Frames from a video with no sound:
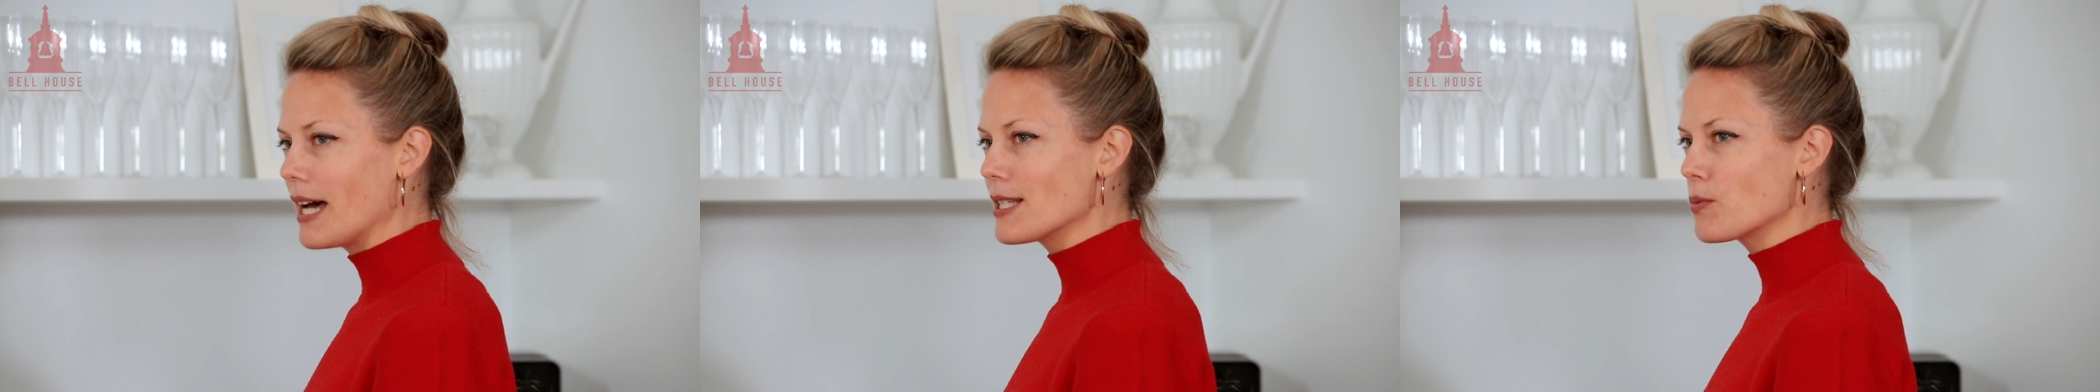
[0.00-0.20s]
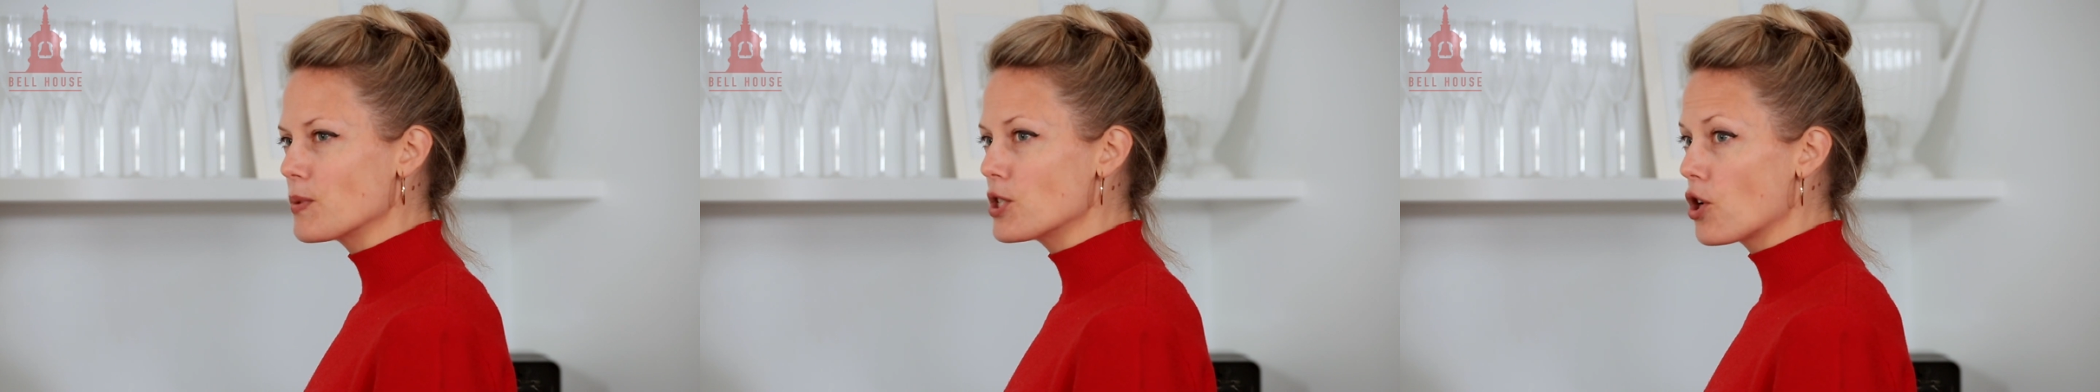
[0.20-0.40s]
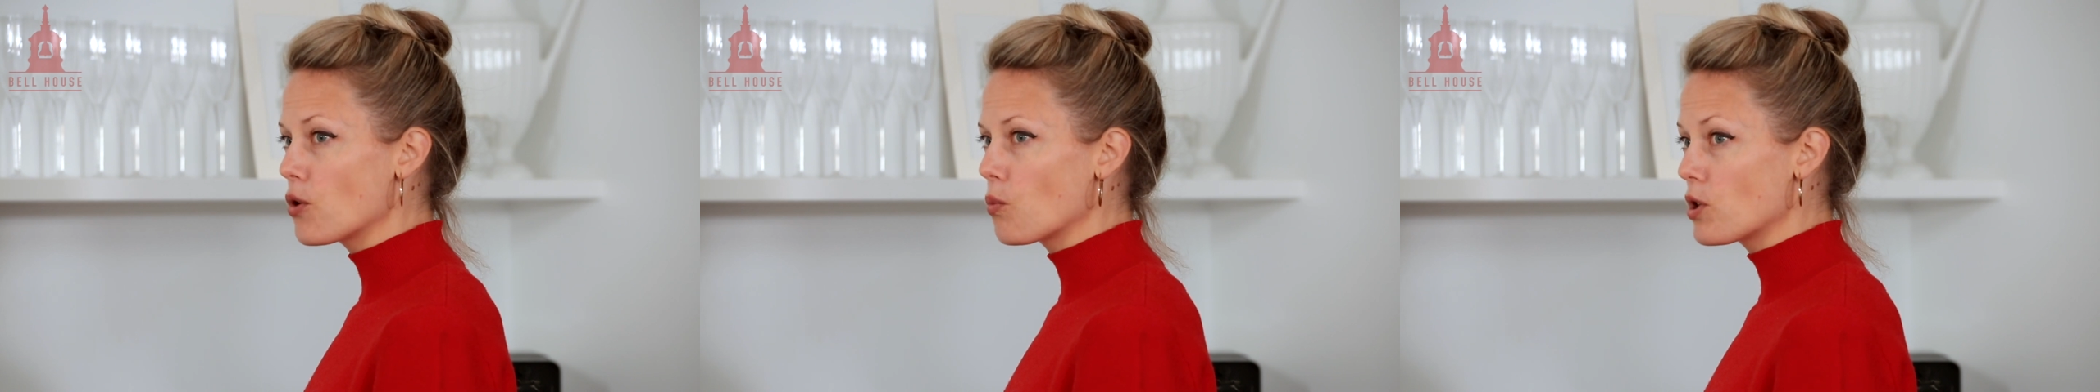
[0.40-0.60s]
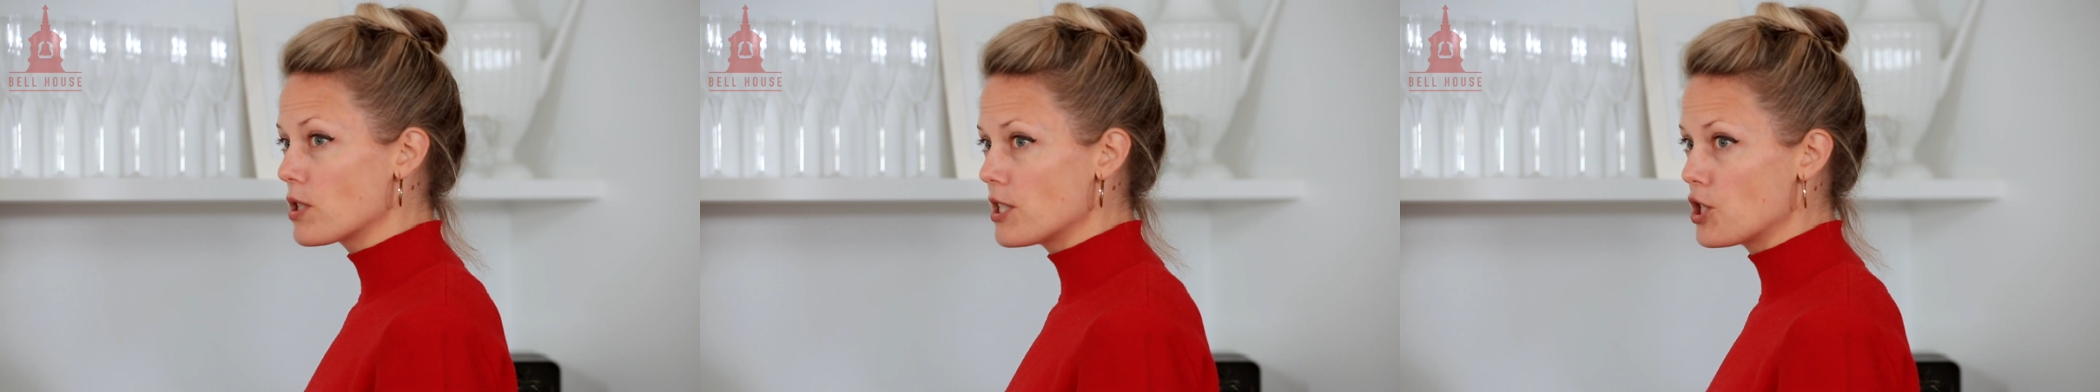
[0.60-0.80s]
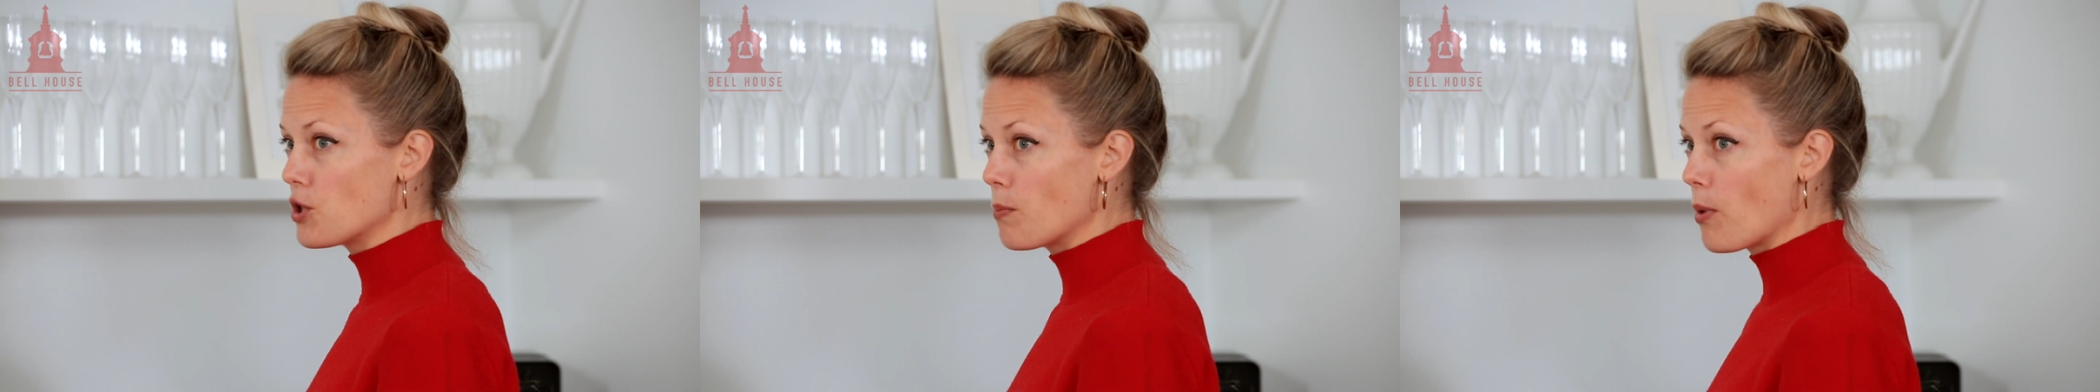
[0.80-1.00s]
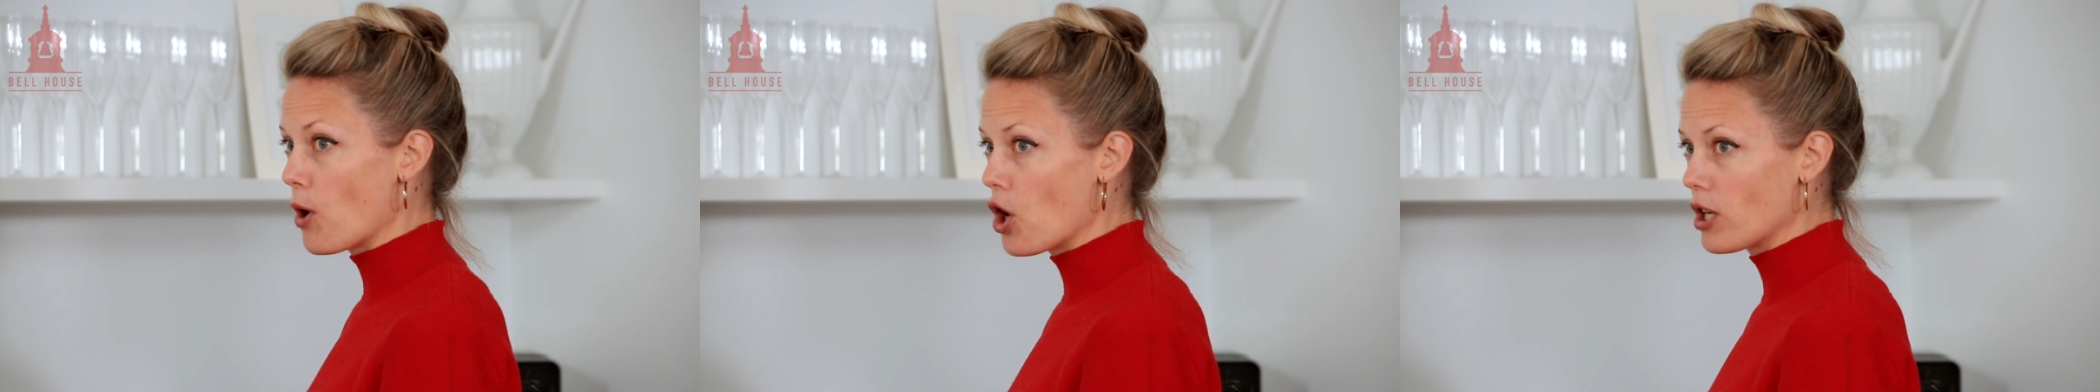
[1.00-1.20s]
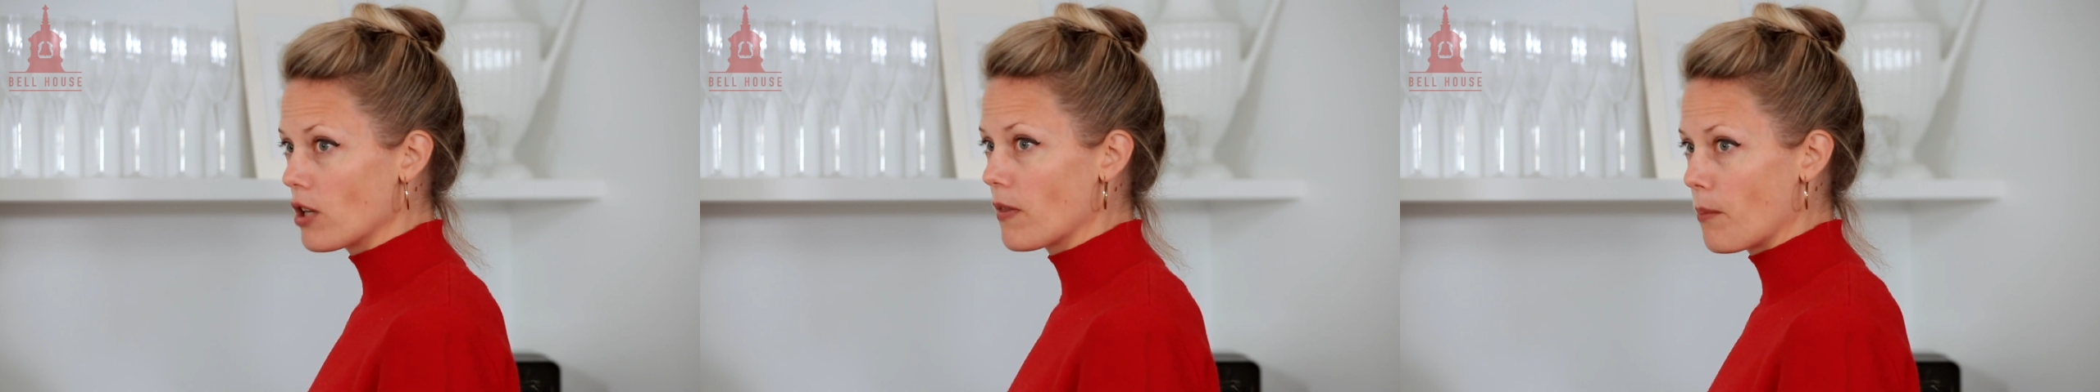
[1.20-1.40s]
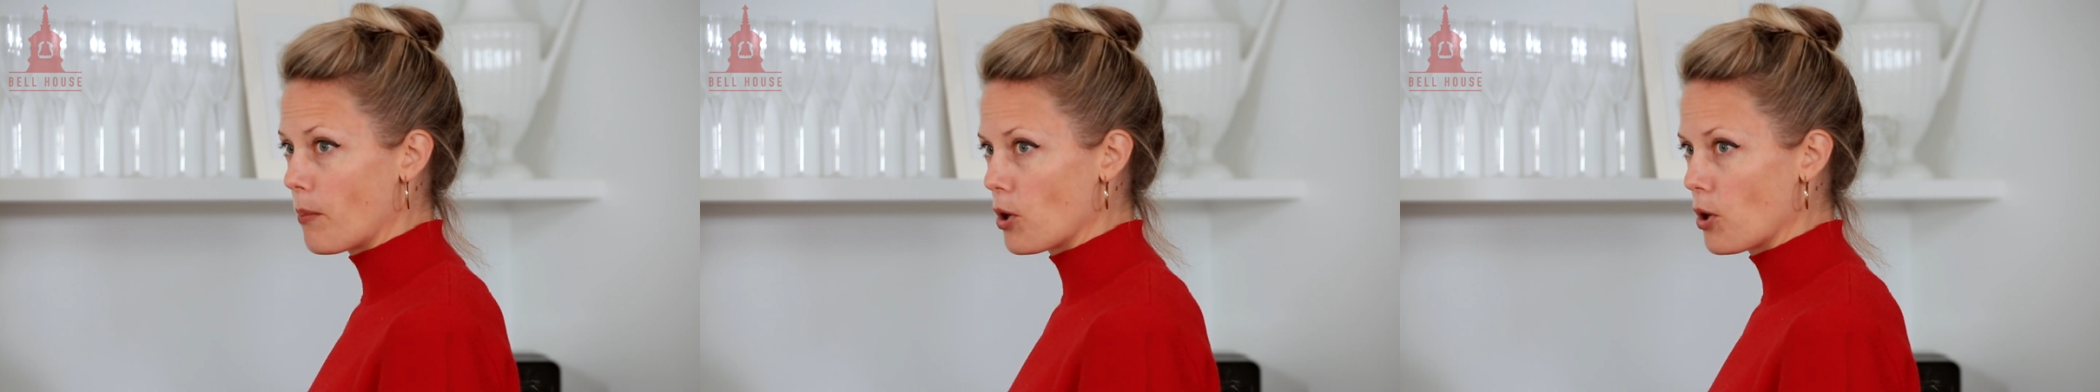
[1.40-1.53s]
as we don't want it to burn on the